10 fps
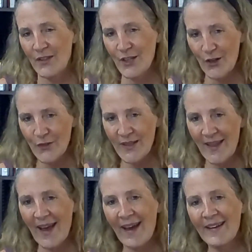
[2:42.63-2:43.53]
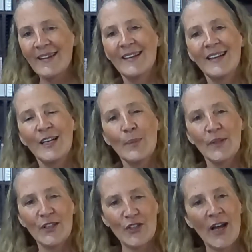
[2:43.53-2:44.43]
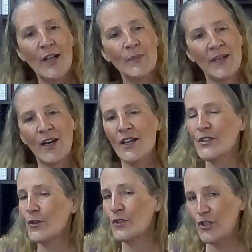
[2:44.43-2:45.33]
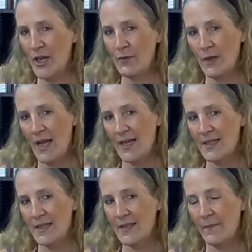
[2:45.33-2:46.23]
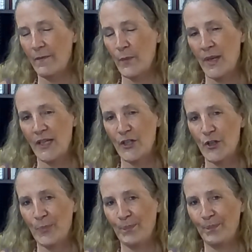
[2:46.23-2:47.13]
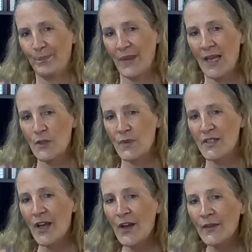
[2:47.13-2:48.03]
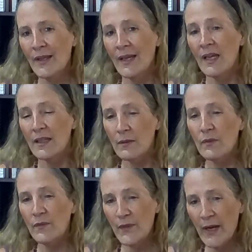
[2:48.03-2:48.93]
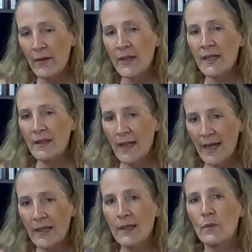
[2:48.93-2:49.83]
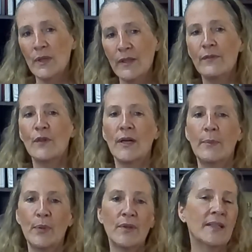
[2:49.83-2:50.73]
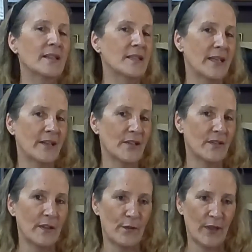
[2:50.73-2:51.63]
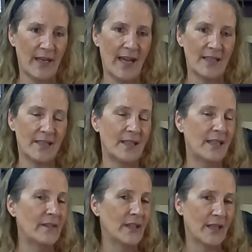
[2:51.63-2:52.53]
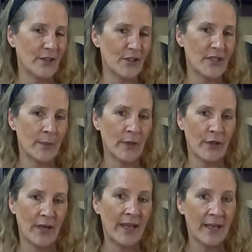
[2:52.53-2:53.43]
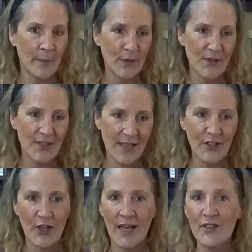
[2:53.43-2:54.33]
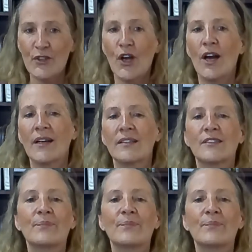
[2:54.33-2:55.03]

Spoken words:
Not only that, but the child may also generalize this information. As a result, they will very likely avoid pulling the tails of different cats and even other similar animals such as dogs.